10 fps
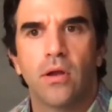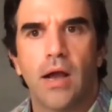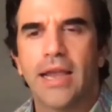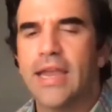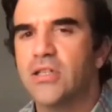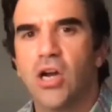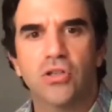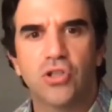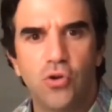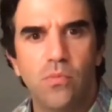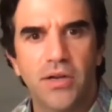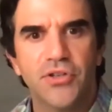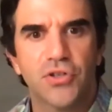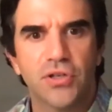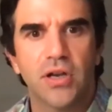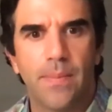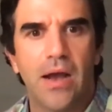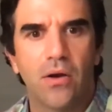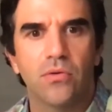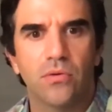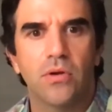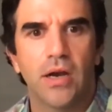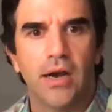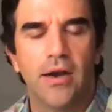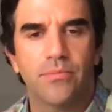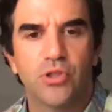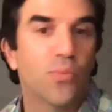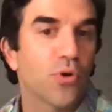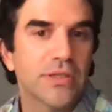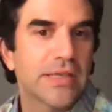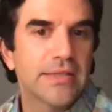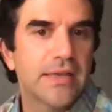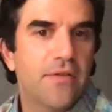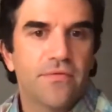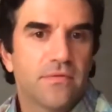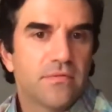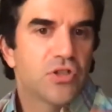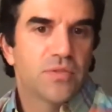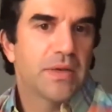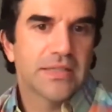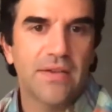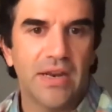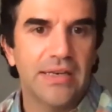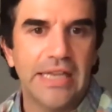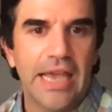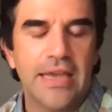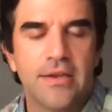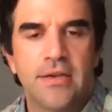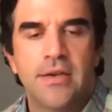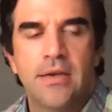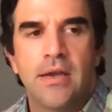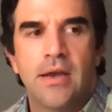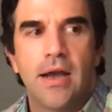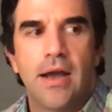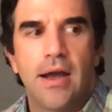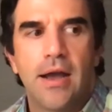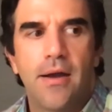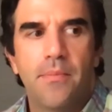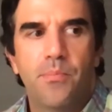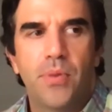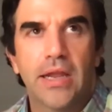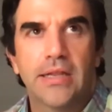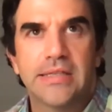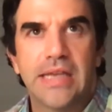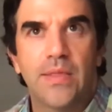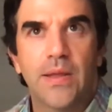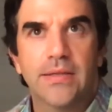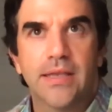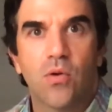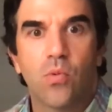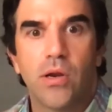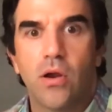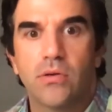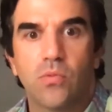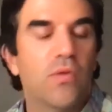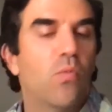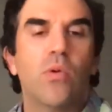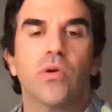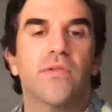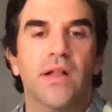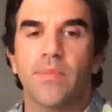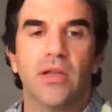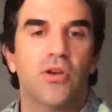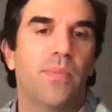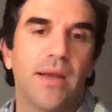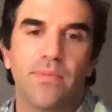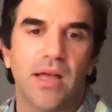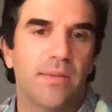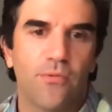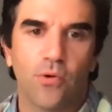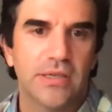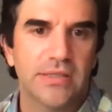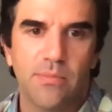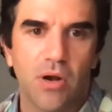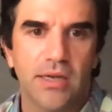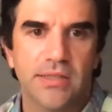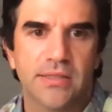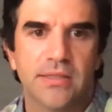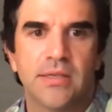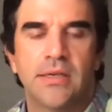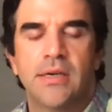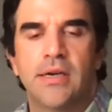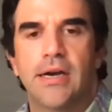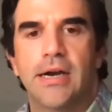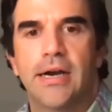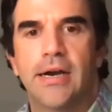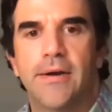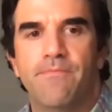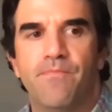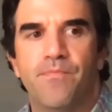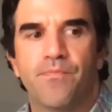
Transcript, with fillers: I can't talk too much about um, super inside stuff just because I have an NDA. Um, but I can say things like we are we, we were developing a new pipeline before Disney bought us, um,